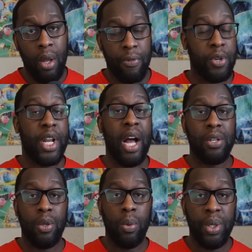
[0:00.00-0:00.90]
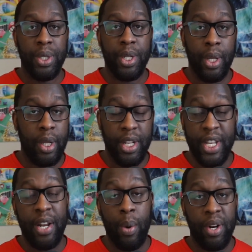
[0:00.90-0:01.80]
First console was the
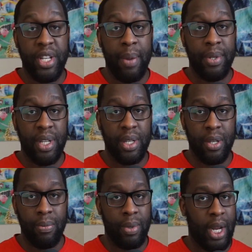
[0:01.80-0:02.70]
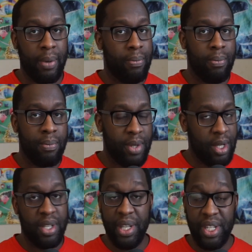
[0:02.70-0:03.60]
Nintendo Entertainment System, and I
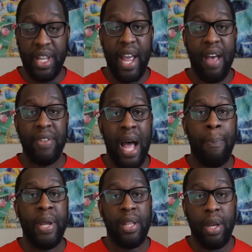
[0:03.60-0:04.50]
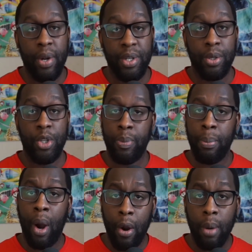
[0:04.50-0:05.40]
still to this day have not beaten the original Super
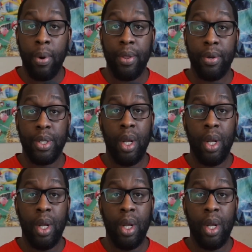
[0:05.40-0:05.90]
Mario Brothers.